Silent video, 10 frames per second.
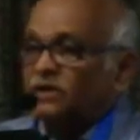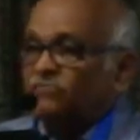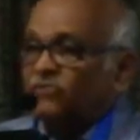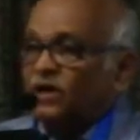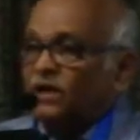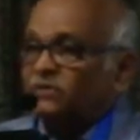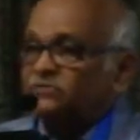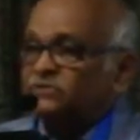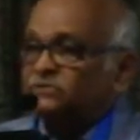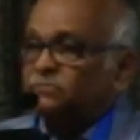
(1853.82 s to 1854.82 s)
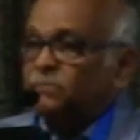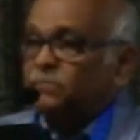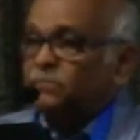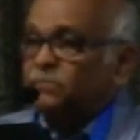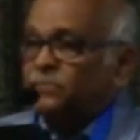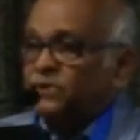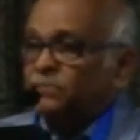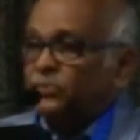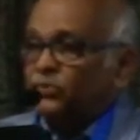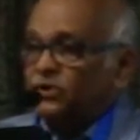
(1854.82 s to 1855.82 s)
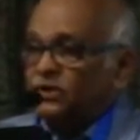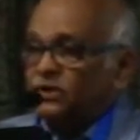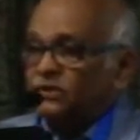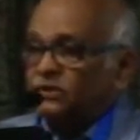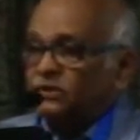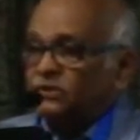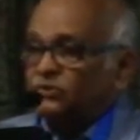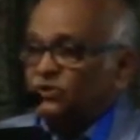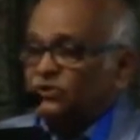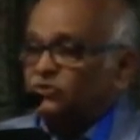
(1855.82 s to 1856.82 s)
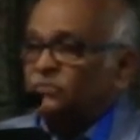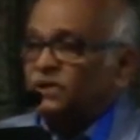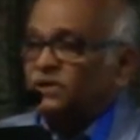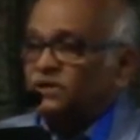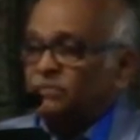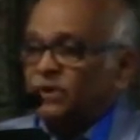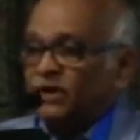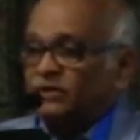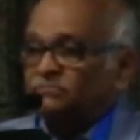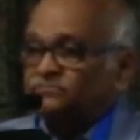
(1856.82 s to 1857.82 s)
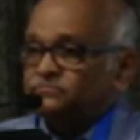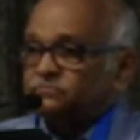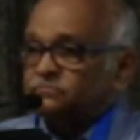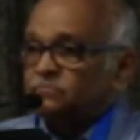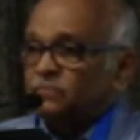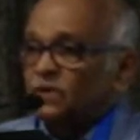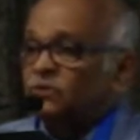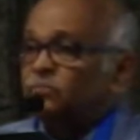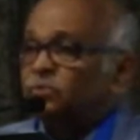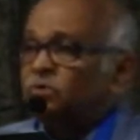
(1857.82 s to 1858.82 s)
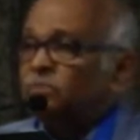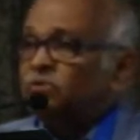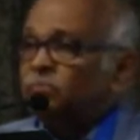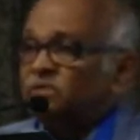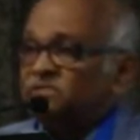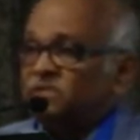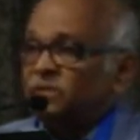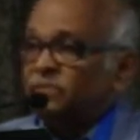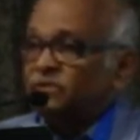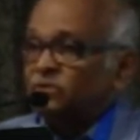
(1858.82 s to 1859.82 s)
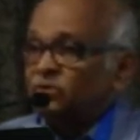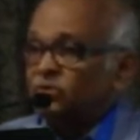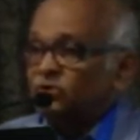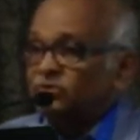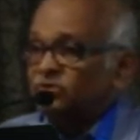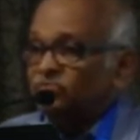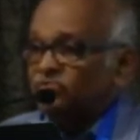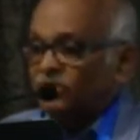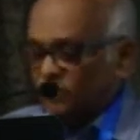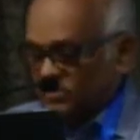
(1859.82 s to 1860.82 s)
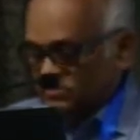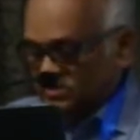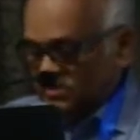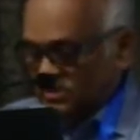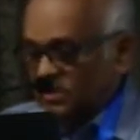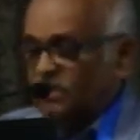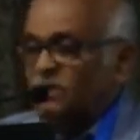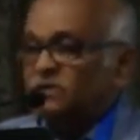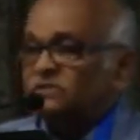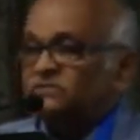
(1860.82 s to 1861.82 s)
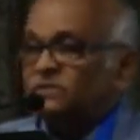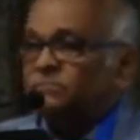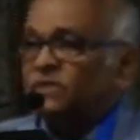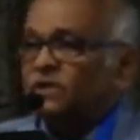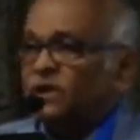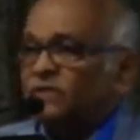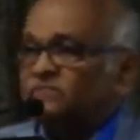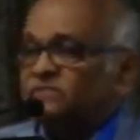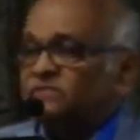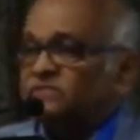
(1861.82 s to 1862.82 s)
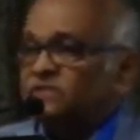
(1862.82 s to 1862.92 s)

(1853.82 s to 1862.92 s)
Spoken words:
If you allow this protein to accumulate in the brain, you probably would be sleeping the whole 24 hours. Something arrives in the